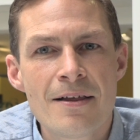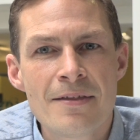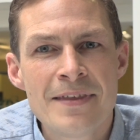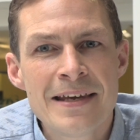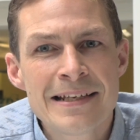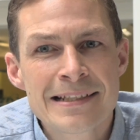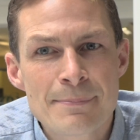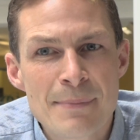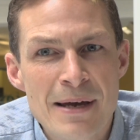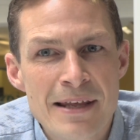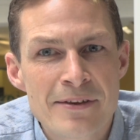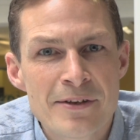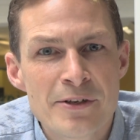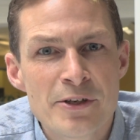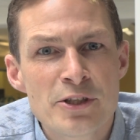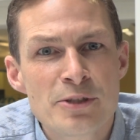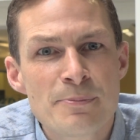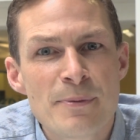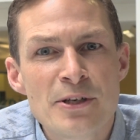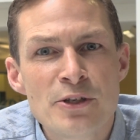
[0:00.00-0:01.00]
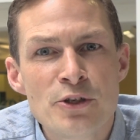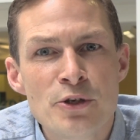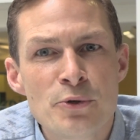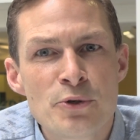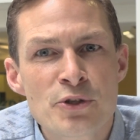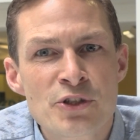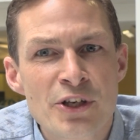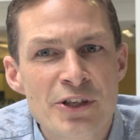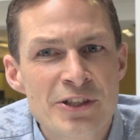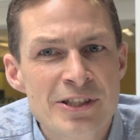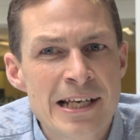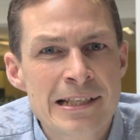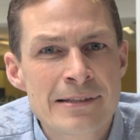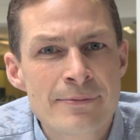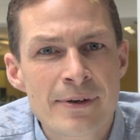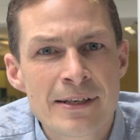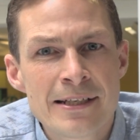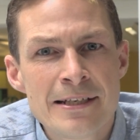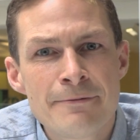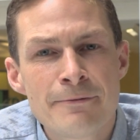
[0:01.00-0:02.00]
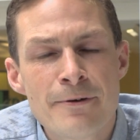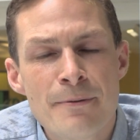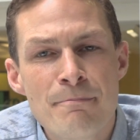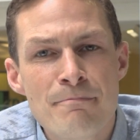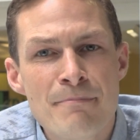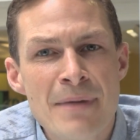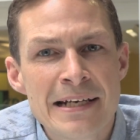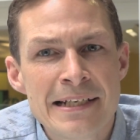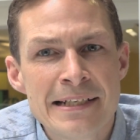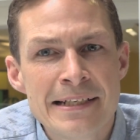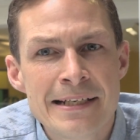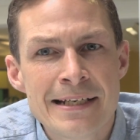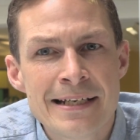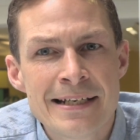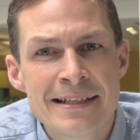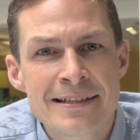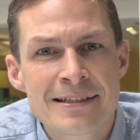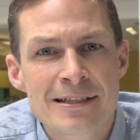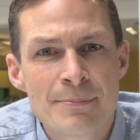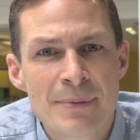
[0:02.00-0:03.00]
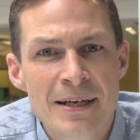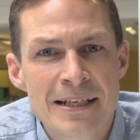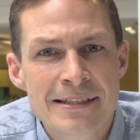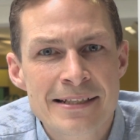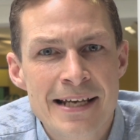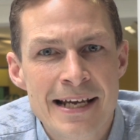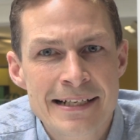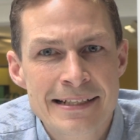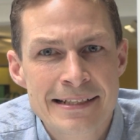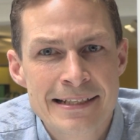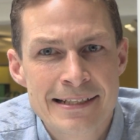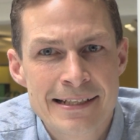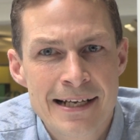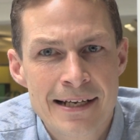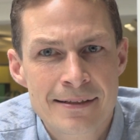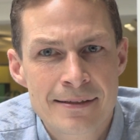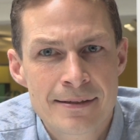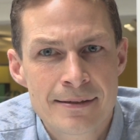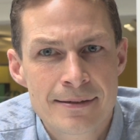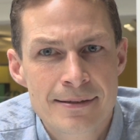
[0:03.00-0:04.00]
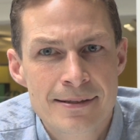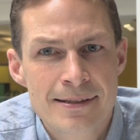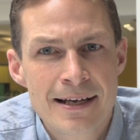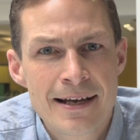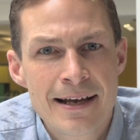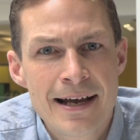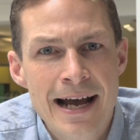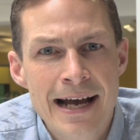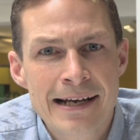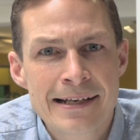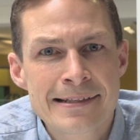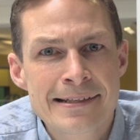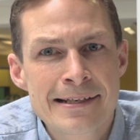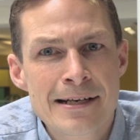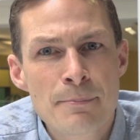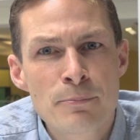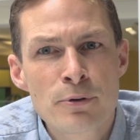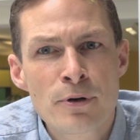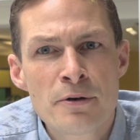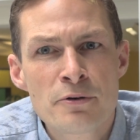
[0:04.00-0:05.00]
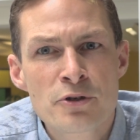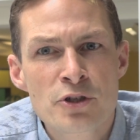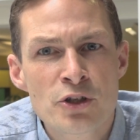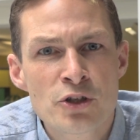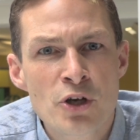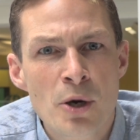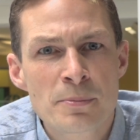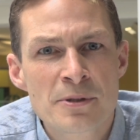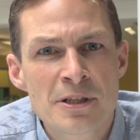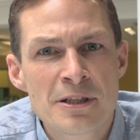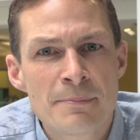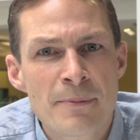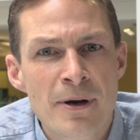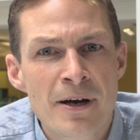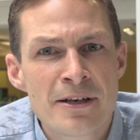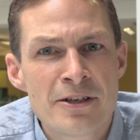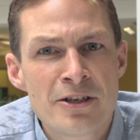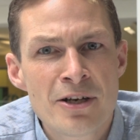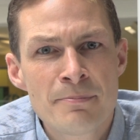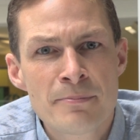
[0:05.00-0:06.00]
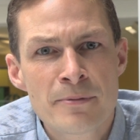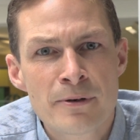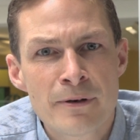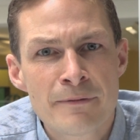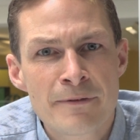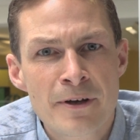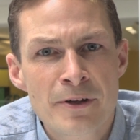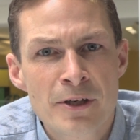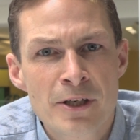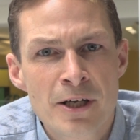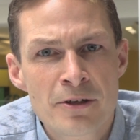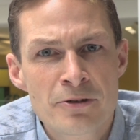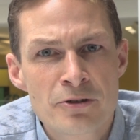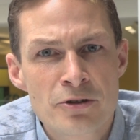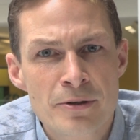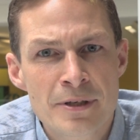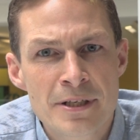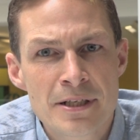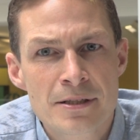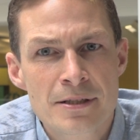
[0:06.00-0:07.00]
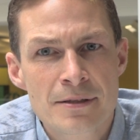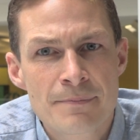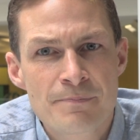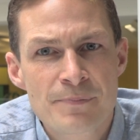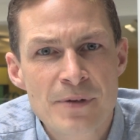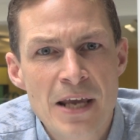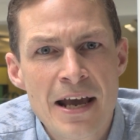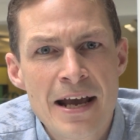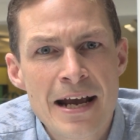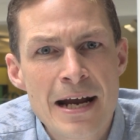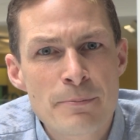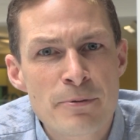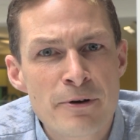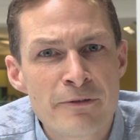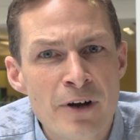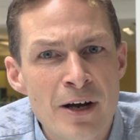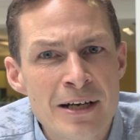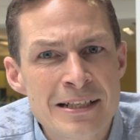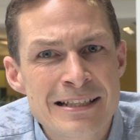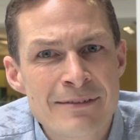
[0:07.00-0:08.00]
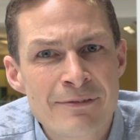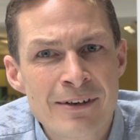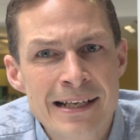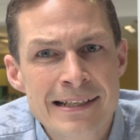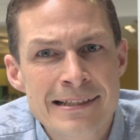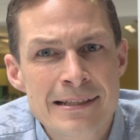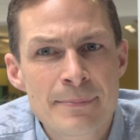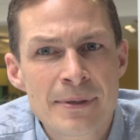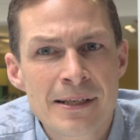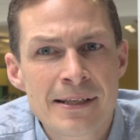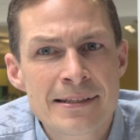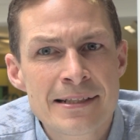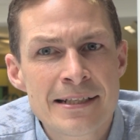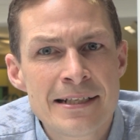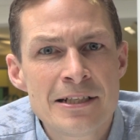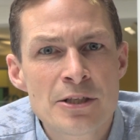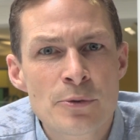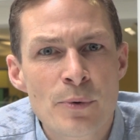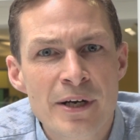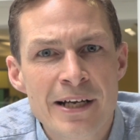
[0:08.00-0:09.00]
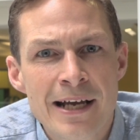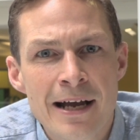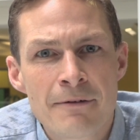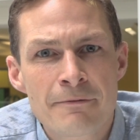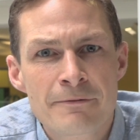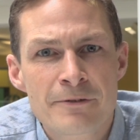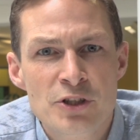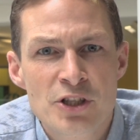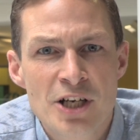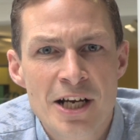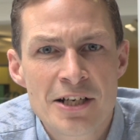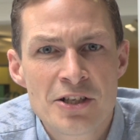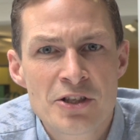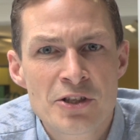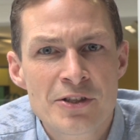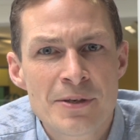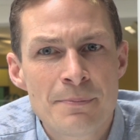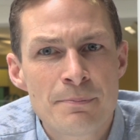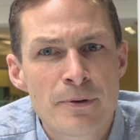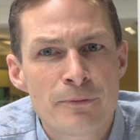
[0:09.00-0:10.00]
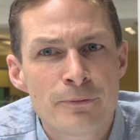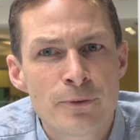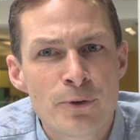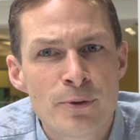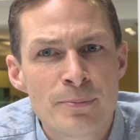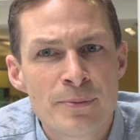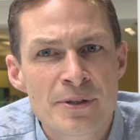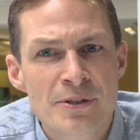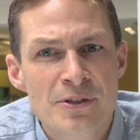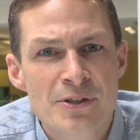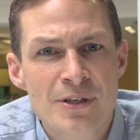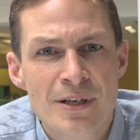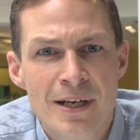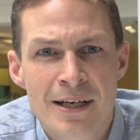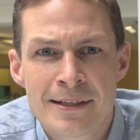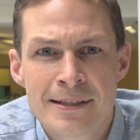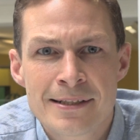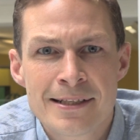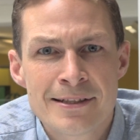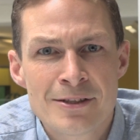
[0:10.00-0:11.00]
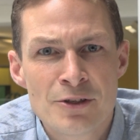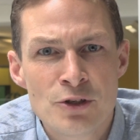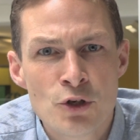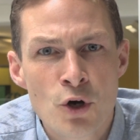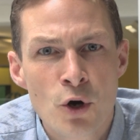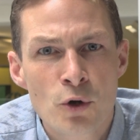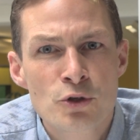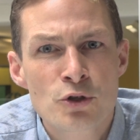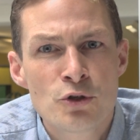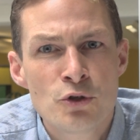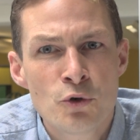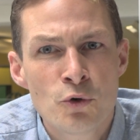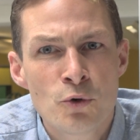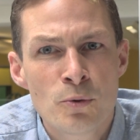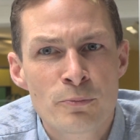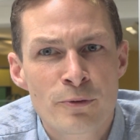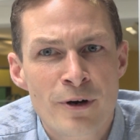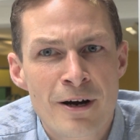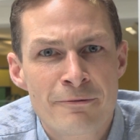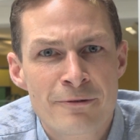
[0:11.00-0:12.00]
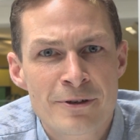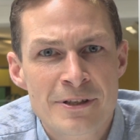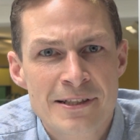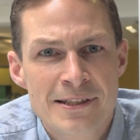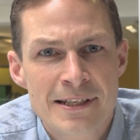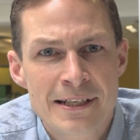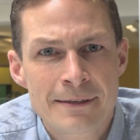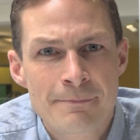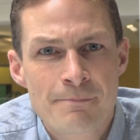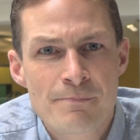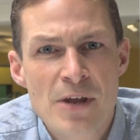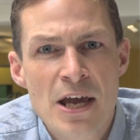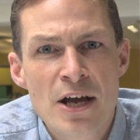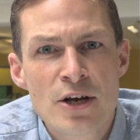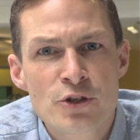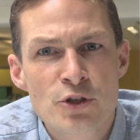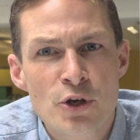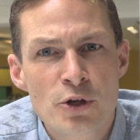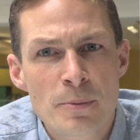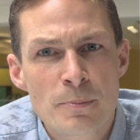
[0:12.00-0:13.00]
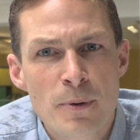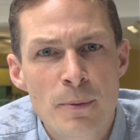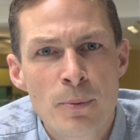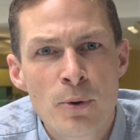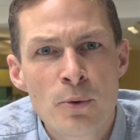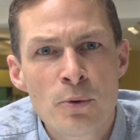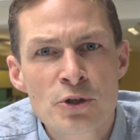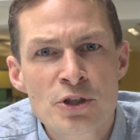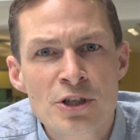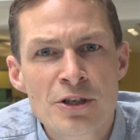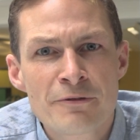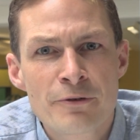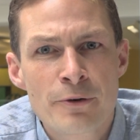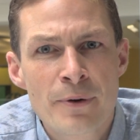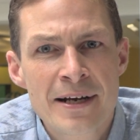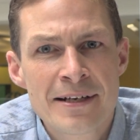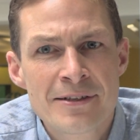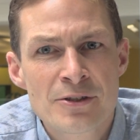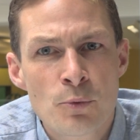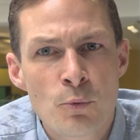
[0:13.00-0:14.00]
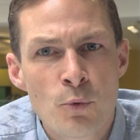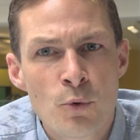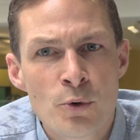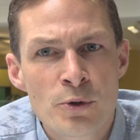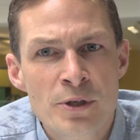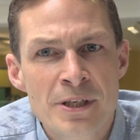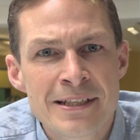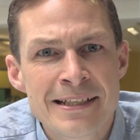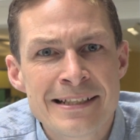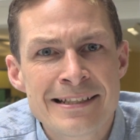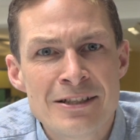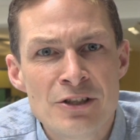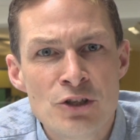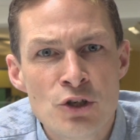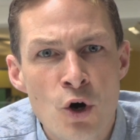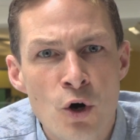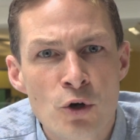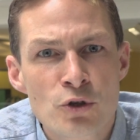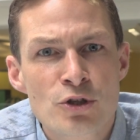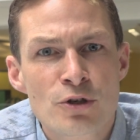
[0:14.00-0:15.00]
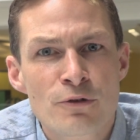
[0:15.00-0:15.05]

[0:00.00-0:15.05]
This method has been used successfully for many years to maintain standards, and is an approach adopted by a number of other countries. It provides flexibility to account for changes in performance, and it is not norm referencing, so the proportion of grades awarded is not